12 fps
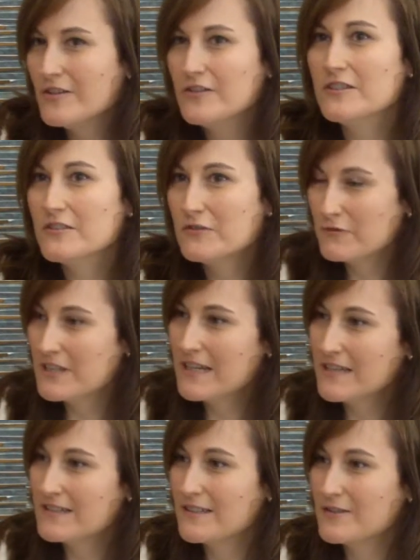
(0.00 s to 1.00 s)
you need to
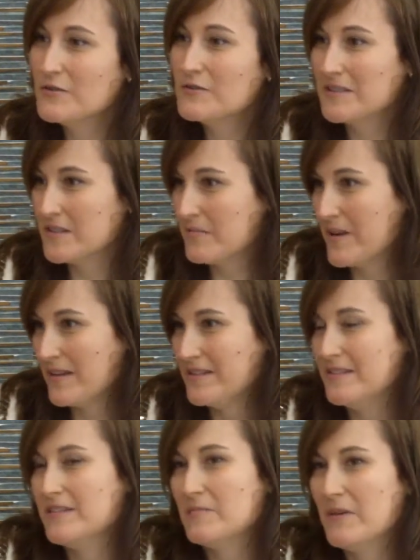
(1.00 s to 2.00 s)
realize that you're in Spain.
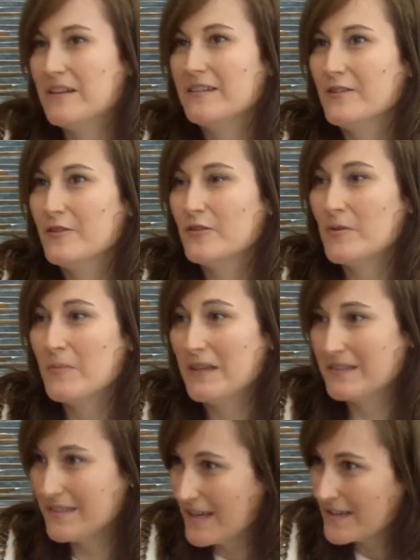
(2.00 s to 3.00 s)
In Spain, you're going to
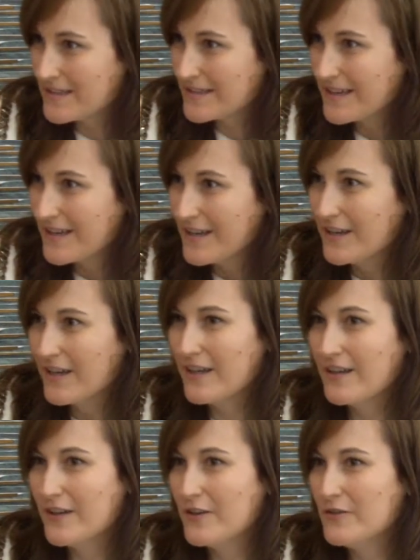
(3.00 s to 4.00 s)
pay tax.
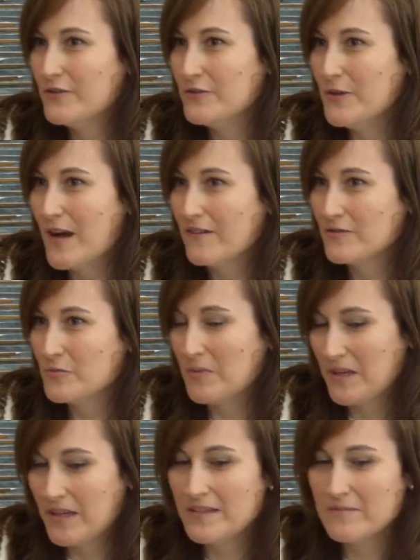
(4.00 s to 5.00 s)
You have to
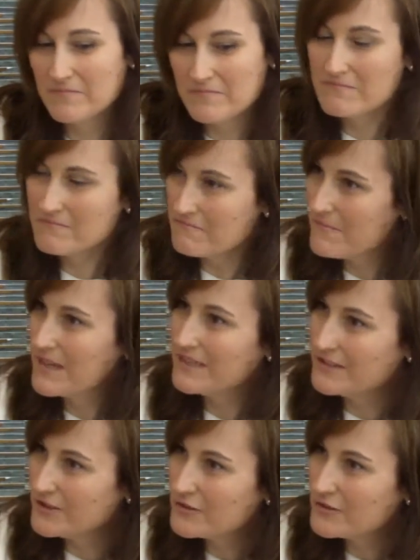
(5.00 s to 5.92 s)
pay many